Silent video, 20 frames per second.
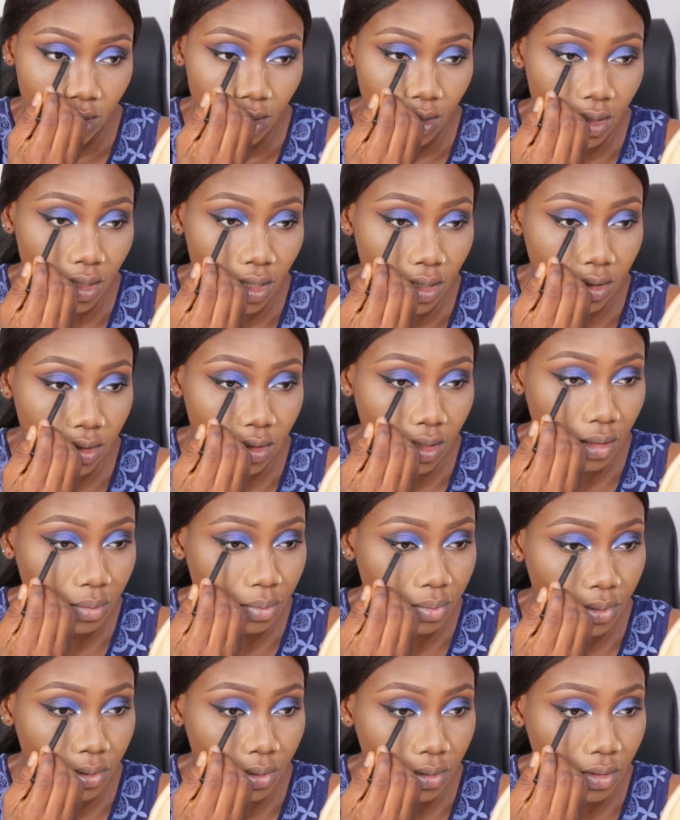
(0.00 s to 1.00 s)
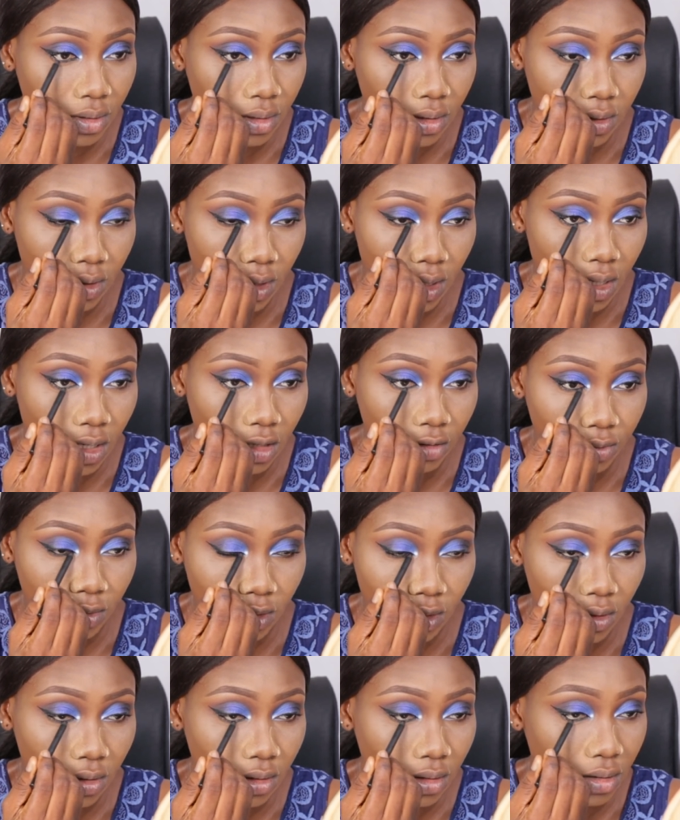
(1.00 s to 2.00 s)
Guys, these are products I have
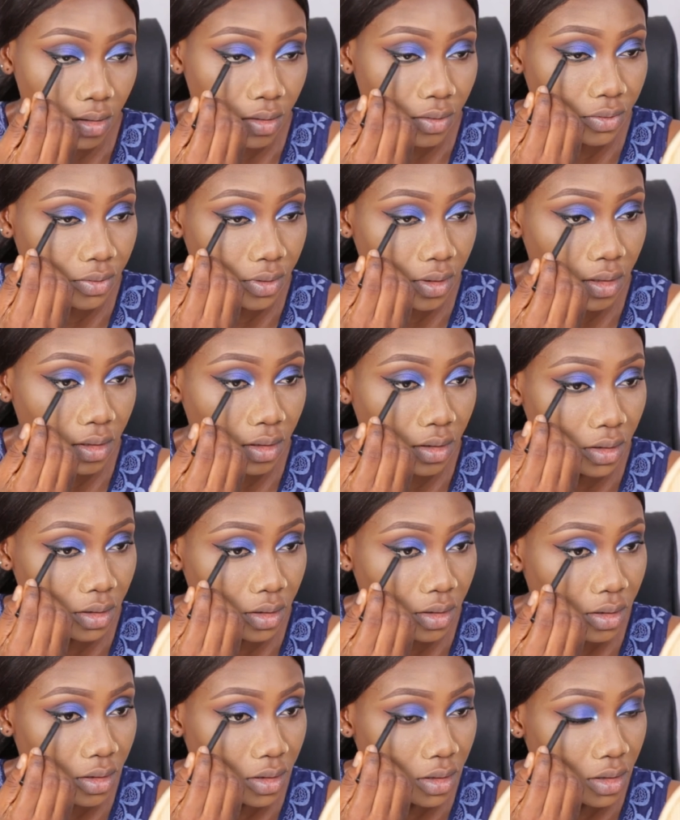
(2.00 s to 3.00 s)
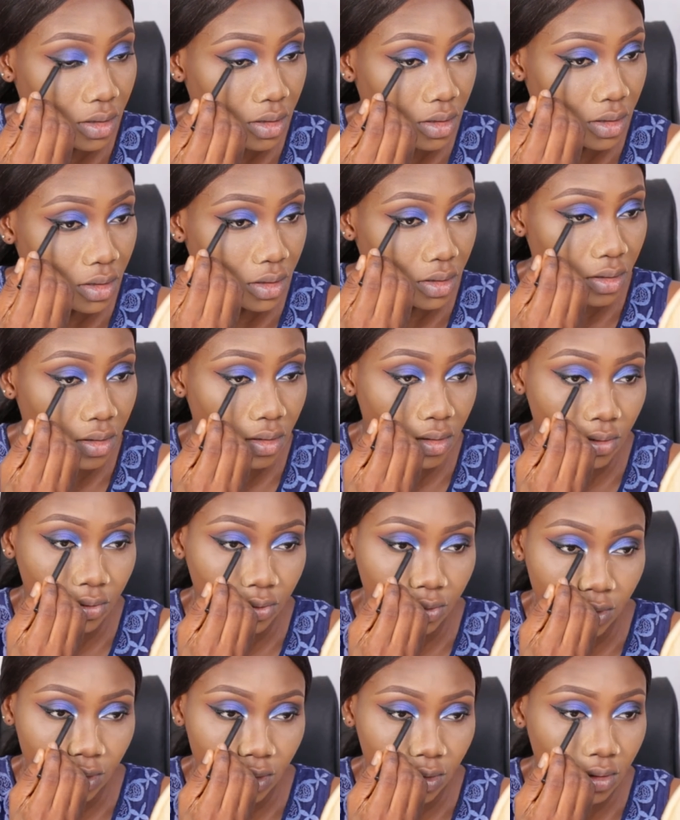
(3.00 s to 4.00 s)
been loving
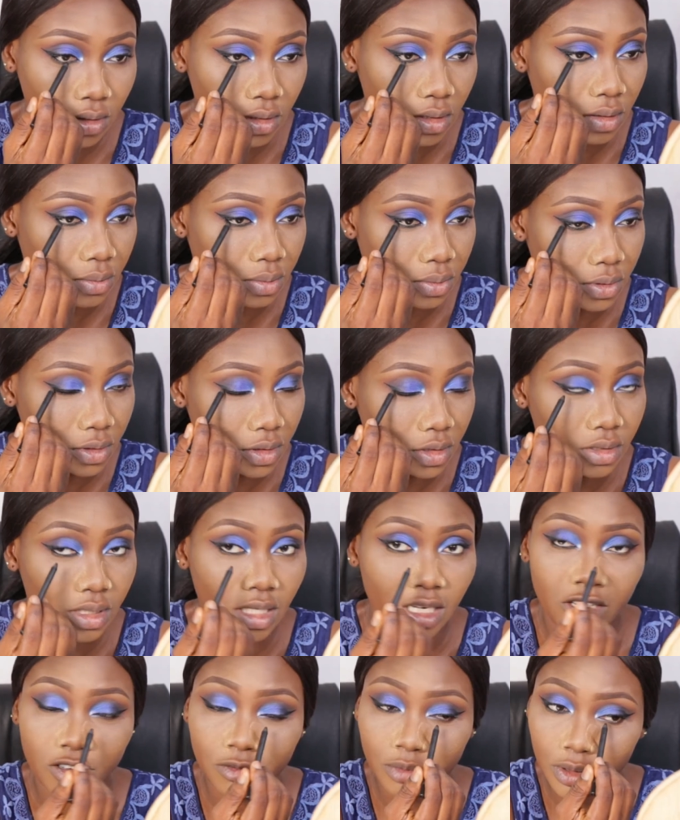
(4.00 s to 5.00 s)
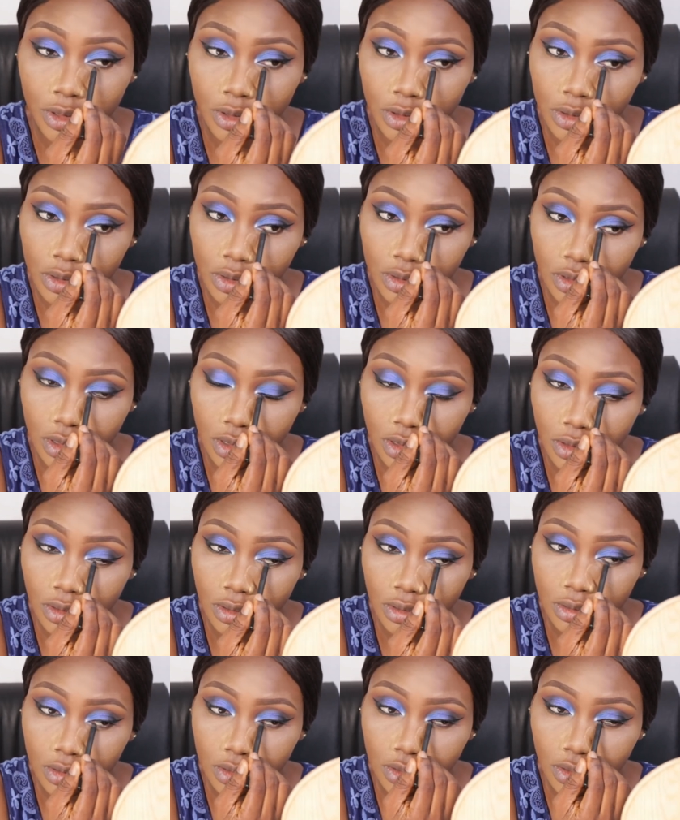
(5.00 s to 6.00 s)
of recent, products I have been using
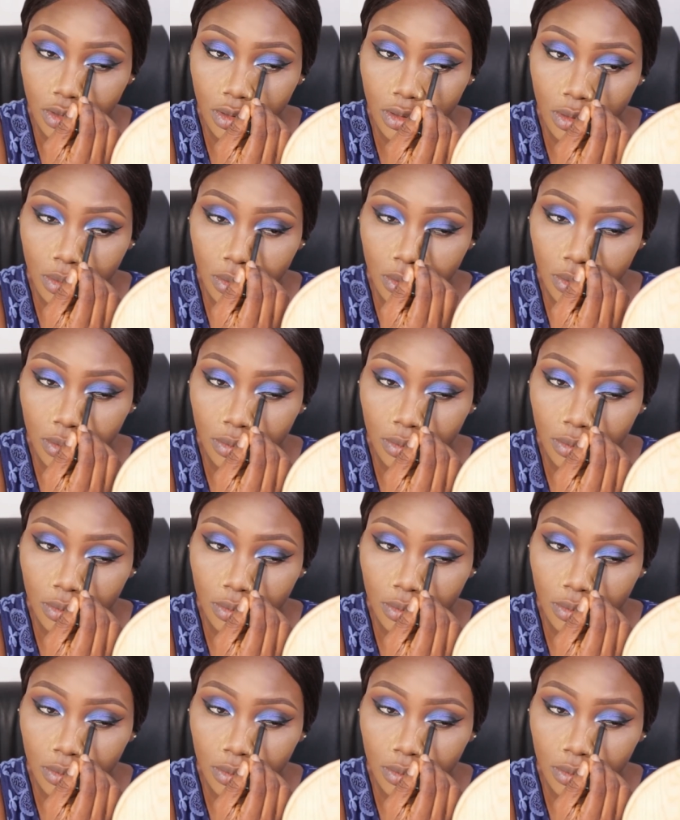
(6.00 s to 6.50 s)
non-stop,